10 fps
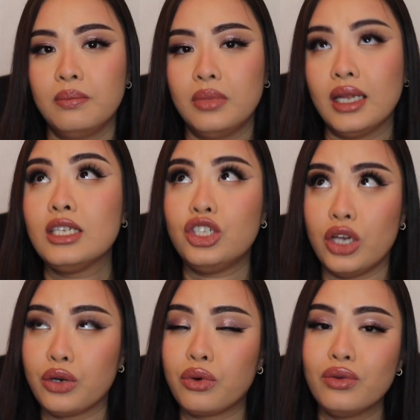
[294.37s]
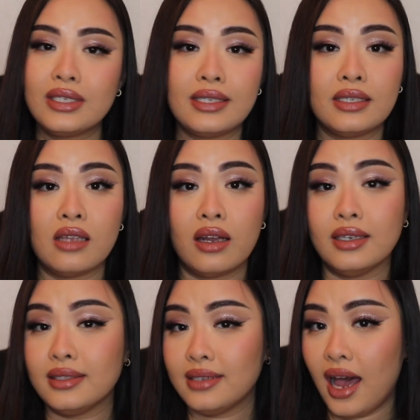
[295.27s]
But in general, this is not
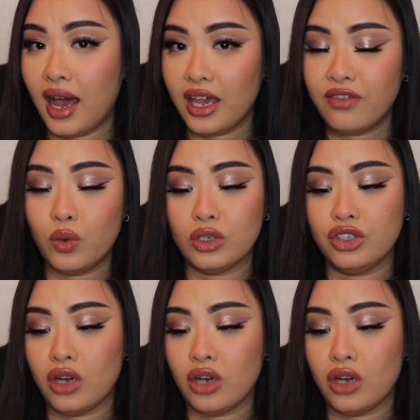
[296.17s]
a type or